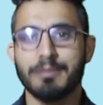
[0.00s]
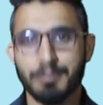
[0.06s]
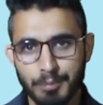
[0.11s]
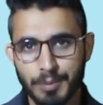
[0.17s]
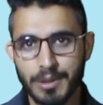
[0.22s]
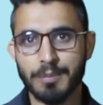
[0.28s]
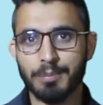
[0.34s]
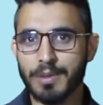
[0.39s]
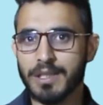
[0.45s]

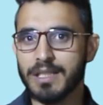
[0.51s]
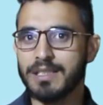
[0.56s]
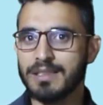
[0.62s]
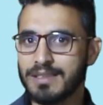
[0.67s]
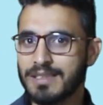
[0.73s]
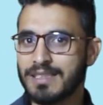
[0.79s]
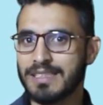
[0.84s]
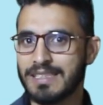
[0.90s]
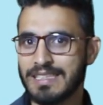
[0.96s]
that people
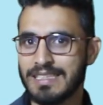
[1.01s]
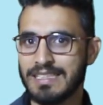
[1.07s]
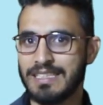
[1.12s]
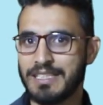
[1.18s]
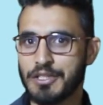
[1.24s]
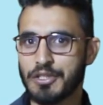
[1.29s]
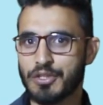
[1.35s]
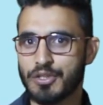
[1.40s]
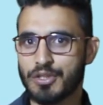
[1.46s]
in the
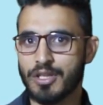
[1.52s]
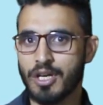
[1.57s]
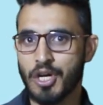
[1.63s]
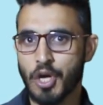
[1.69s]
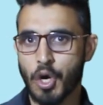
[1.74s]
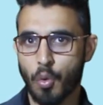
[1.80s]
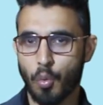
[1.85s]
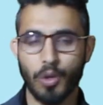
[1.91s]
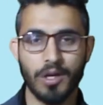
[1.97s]
East
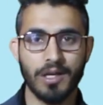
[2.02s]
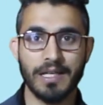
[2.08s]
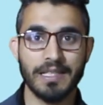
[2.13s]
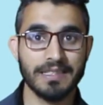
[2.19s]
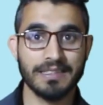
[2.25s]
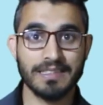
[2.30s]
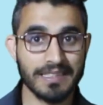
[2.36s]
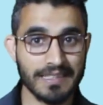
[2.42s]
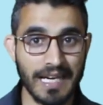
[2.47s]
were
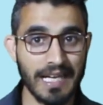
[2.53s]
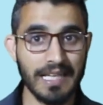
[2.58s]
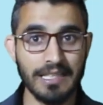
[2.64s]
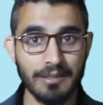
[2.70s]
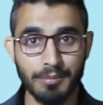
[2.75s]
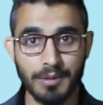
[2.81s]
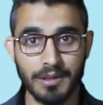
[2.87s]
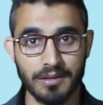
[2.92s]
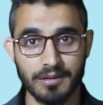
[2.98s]
like the
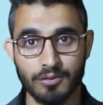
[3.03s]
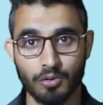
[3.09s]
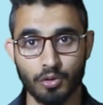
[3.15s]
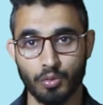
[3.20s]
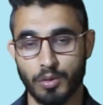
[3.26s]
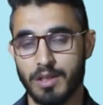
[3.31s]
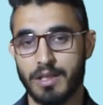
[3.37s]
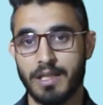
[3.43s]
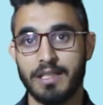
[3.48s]
Caliban,
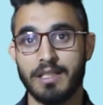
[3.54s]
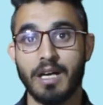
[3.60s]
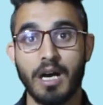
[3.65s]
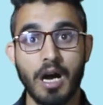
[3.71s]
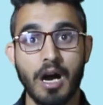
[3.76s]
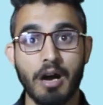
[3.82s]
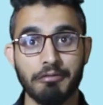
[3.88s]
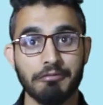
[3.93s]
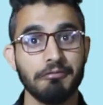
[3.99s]
who were like
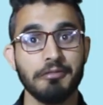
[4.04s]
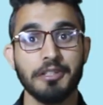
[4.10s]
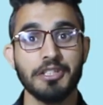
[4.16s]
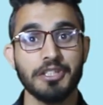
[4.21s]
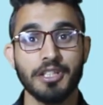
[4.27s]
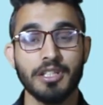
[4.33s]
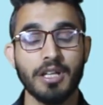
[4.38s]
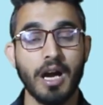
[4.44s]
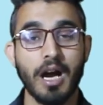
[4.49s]
half
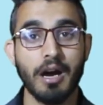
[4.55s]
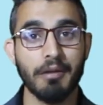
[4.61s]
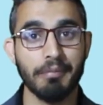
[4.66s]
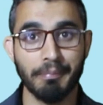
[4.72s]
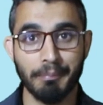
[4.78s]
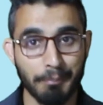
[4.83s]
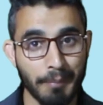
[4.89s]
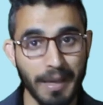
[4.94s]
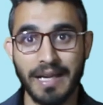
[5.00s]
fish and
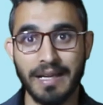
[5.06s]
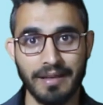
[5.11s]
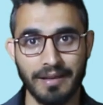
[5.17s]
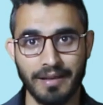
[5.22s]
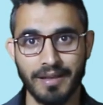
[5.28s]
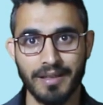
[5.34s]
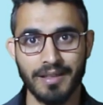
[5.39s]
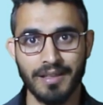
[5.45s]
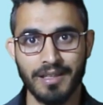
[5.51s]
half
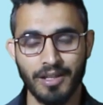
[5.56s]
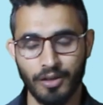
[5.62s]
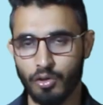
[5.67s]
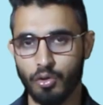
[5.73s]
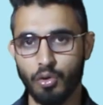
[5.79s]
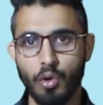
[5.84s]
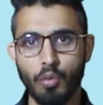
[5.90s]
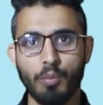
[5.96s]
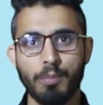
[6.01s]
men.
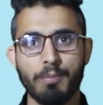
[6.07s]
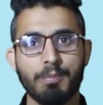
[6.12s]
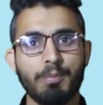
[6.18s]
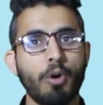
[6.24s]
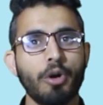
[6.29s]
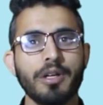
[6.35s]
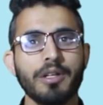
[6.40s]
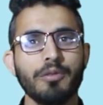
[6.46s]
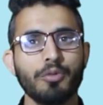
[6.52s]

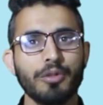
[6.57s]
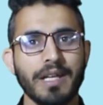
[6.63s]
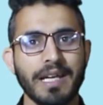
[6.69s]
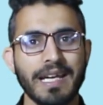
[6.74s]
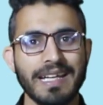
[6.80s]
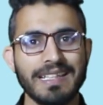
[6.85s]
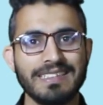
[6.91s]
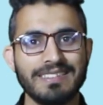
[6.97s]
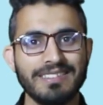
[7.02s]
Nobody
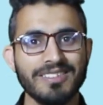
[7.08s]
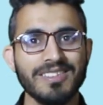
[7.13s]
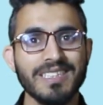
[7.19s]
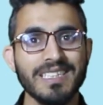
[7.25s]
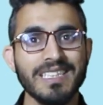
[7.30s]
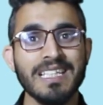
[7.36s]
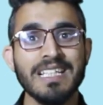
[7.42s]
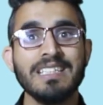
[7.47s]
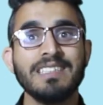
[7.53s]
would
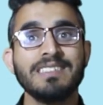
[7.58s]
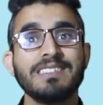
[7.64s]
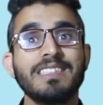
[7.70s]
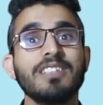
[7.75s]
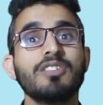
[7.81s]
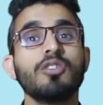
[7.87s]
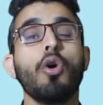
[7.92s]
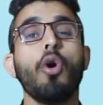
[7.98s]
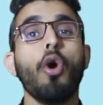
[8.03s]
agree
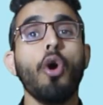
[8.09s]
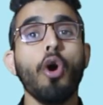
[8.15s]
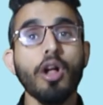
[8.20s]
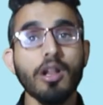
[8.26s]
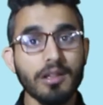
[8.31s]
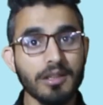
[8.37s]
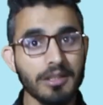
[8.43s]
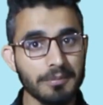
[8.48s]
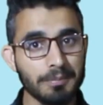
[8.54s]
that
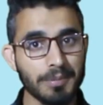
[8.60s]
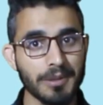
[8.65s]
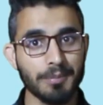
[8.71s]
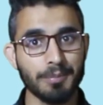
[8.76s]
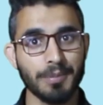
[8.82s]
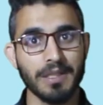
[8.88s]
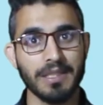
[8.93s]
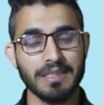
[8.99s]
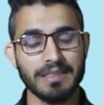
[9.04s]
all the
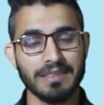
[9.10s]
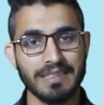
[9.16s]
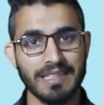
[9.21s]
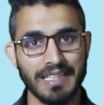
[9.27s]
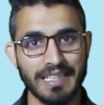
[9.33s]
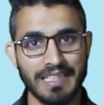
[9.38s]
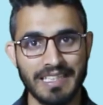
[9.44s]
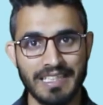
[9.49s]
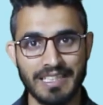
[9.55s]
people in
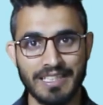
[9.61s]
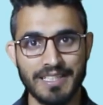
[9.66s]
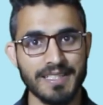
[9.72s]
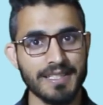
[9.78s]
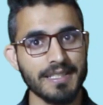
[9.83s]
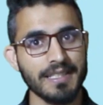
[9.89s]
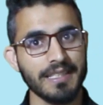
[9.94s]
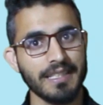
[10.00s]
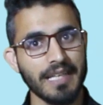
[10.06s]
the
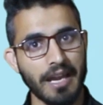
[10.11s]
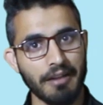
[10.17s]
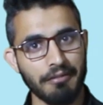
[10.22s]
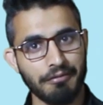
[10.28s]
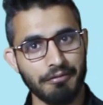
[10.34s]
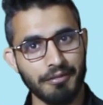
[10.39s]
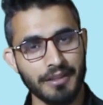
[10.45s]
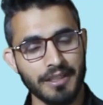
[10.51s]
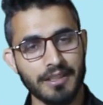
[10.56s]
East, in
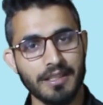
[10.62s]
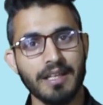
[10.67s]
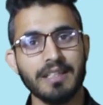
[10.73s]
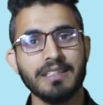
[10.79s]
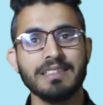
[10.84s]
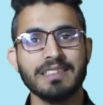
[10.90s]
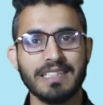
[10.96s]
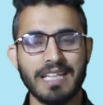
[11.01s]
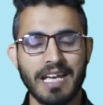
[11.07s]
Africa,
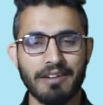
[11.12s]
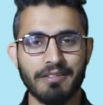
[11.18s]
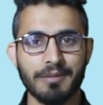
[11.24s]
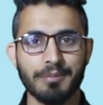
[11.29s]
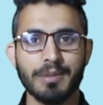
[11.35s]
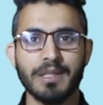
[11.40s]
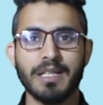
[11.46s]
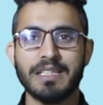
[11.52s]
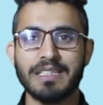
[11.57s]
in
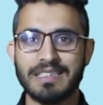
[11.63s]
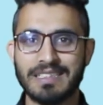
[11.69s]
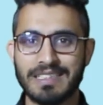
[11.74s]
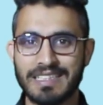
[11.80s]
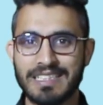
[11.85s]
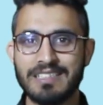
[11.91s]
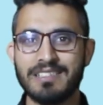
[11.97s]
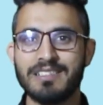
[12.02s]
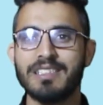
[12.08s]
Caribbean,
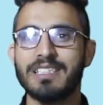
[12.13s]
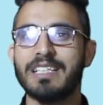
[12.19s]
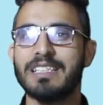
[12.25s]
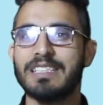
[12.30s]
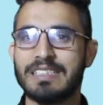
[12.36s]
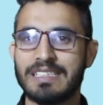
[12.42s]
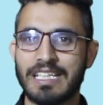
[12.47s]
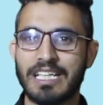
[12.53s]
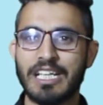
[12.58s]
in India,
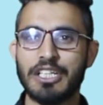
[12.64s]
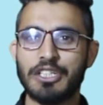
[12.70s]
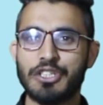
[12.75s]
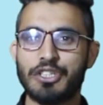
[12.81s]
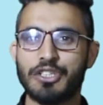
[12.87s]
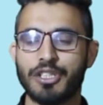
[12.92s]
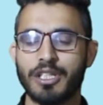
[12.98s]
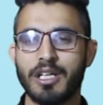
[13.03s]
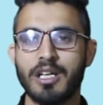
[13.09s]
in
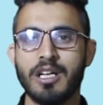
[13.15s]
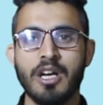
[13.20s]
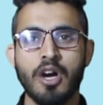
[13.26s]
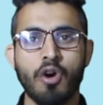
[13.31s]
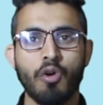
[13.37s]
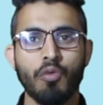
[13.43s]
Asia,